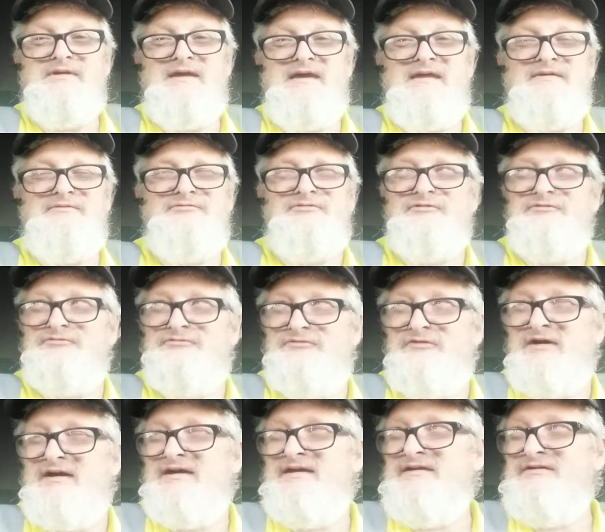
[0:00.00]
at it for
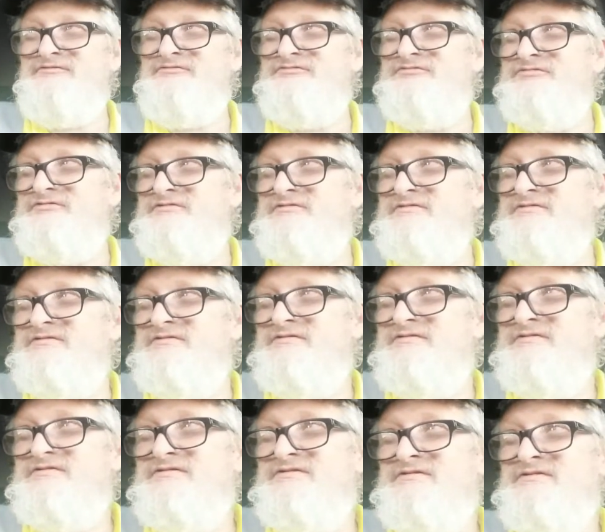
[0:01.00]
5.
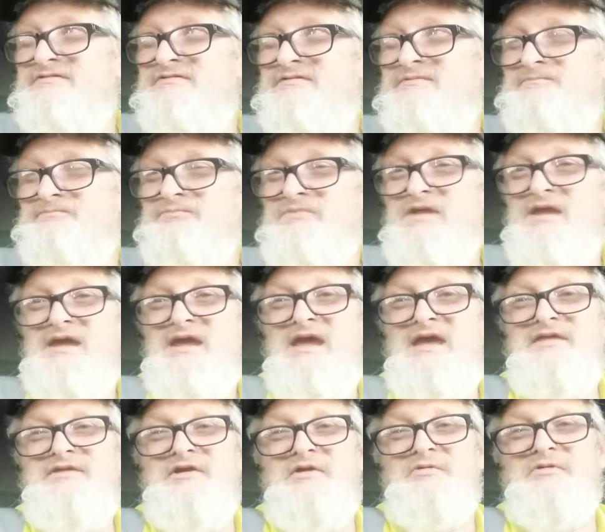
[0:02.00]

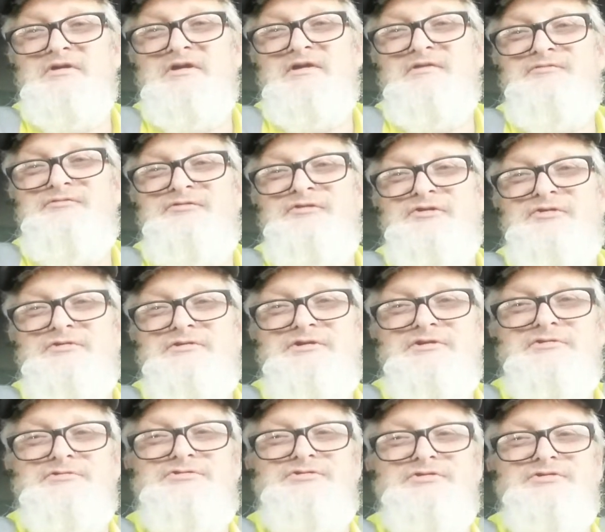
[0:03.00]
And there were a few
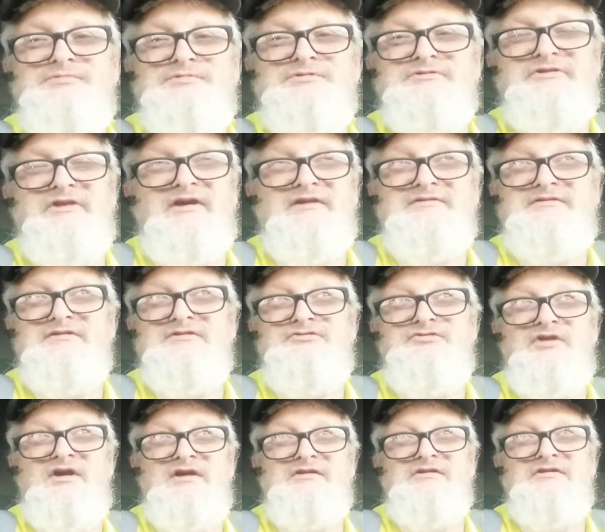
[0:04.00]
YouTubers out there,
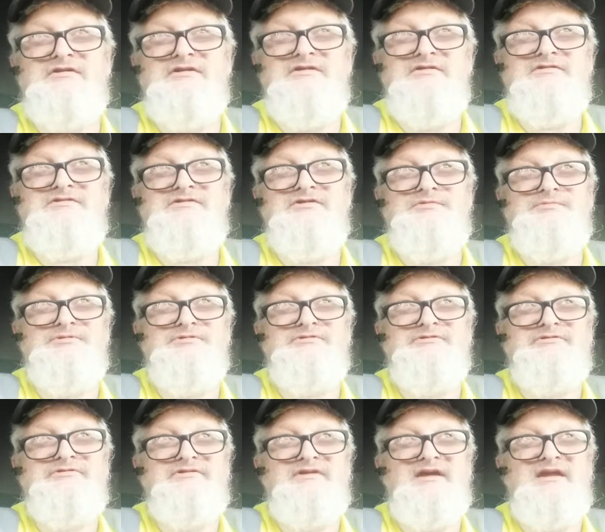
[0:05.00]
trucker
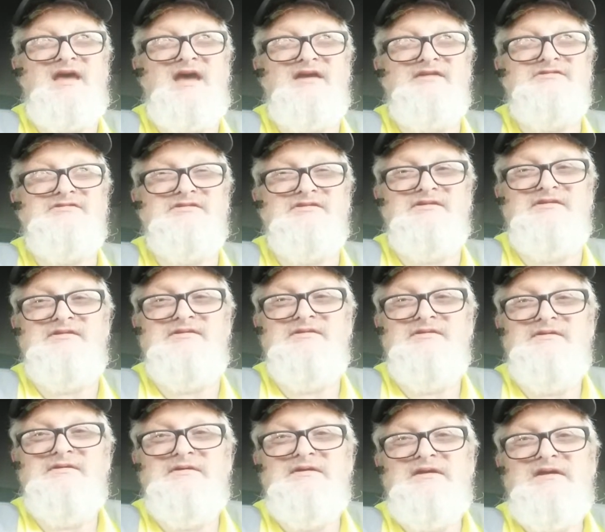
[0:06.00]
YouTubers, that actually
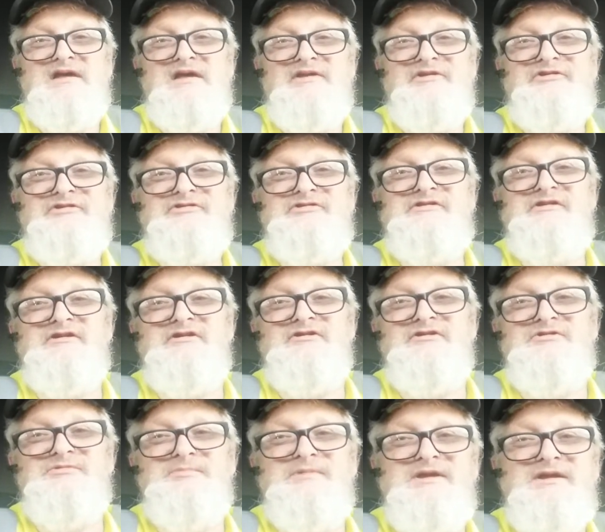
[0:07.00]

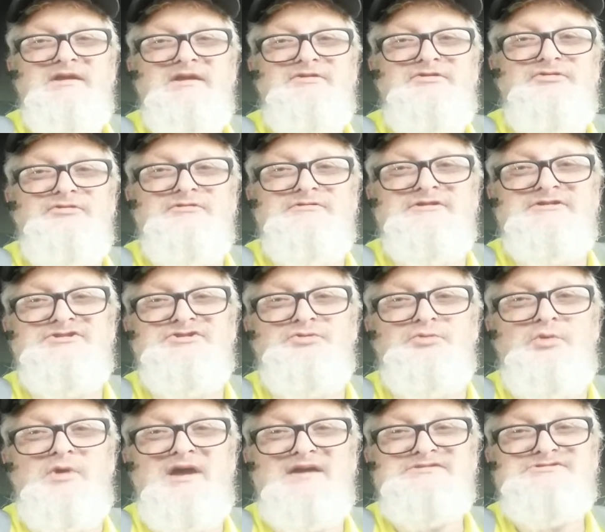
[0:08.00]
steered me into the
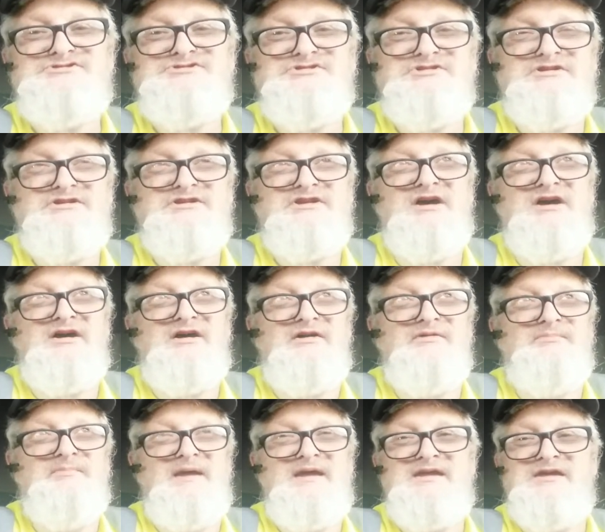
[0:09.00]
direction
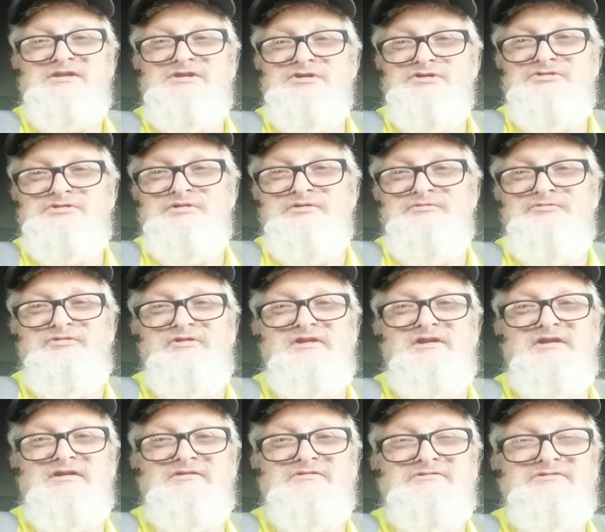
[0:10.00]
of making YouTube
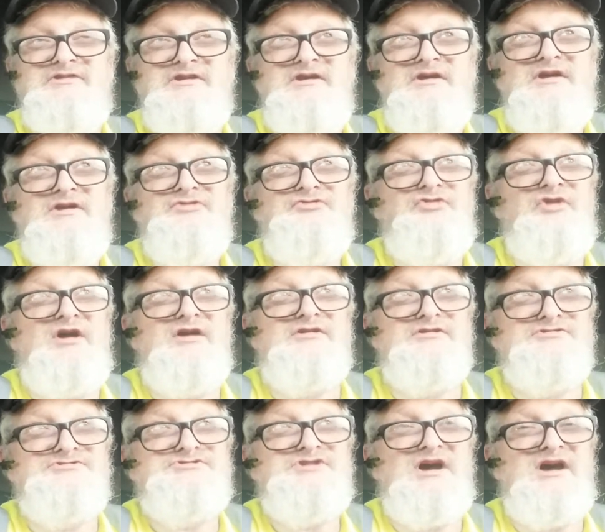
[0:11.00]
videos.
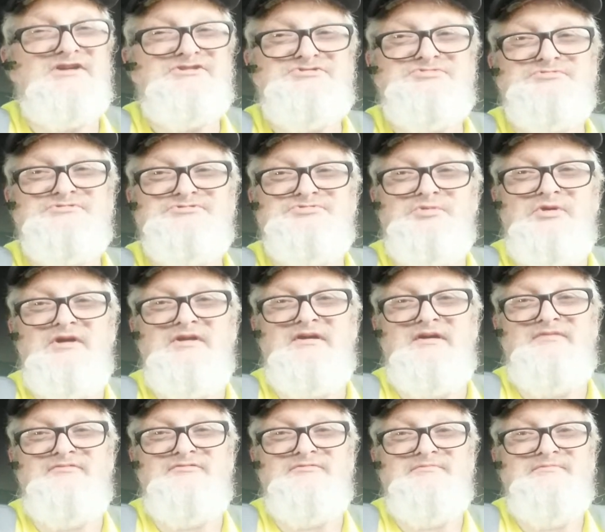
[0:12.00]
Trucker Josh was one
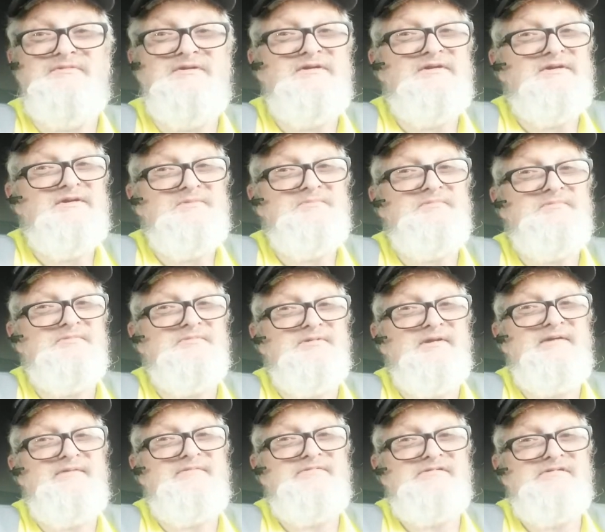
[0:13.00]
of them, but
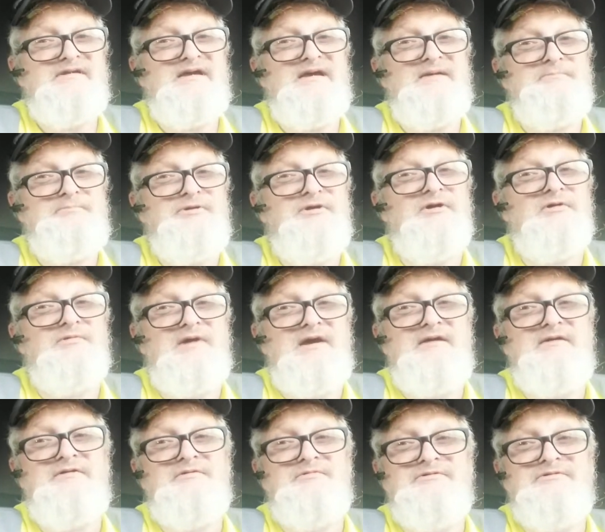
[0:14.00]
believe it or not, Pill
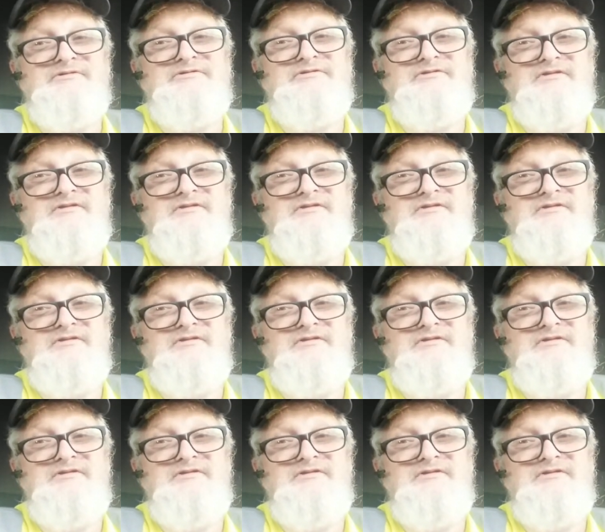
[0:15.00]
Rider was